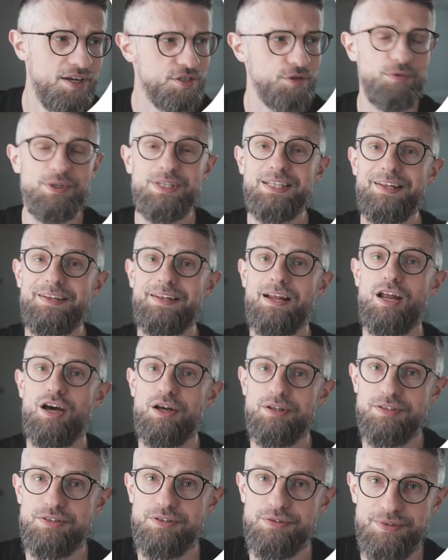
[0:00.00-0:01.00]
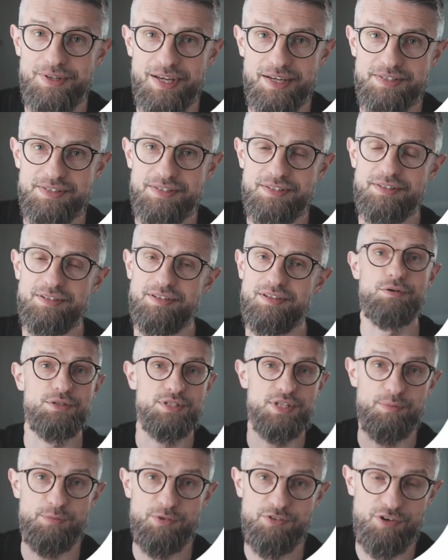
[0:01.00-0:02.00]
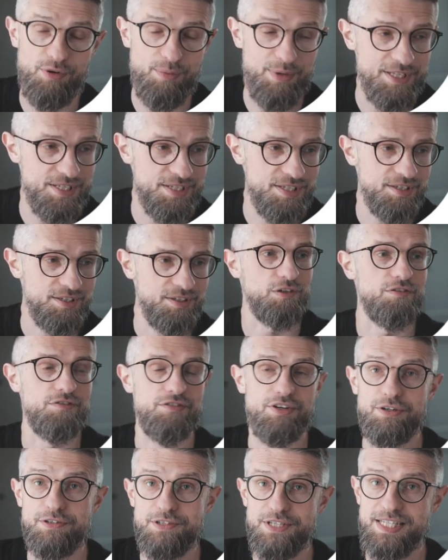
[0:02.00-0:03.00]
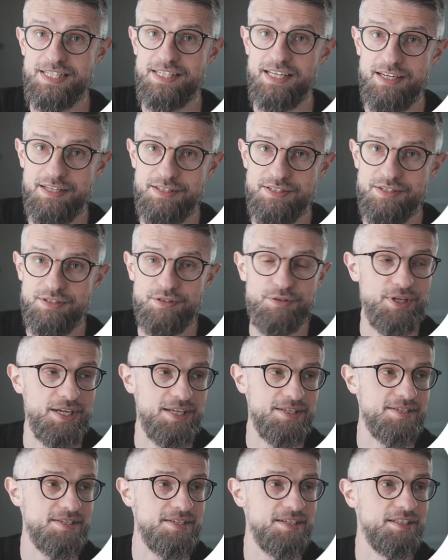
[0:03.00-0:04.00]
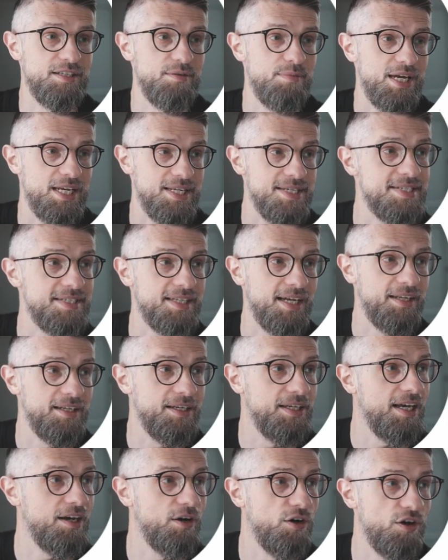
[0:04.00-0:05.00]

So we did a lot to test hosting performance on various sites. You can see the main study